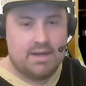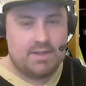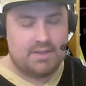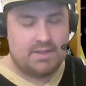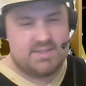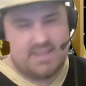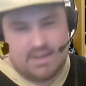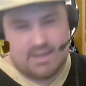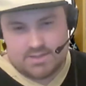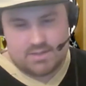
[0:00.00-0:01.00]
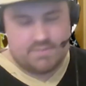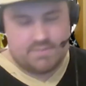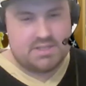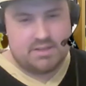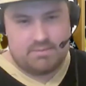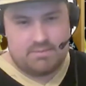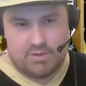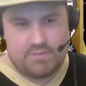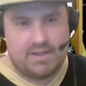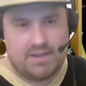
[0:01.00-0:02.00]
I think the Steelers obviously
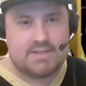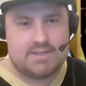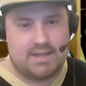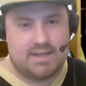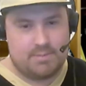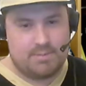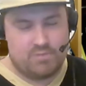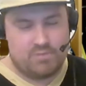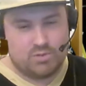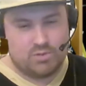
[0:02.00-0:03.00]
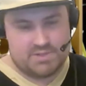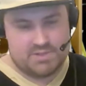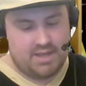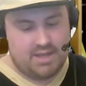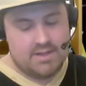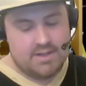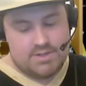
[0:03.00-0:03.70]
briefly entertained that before Trubisky.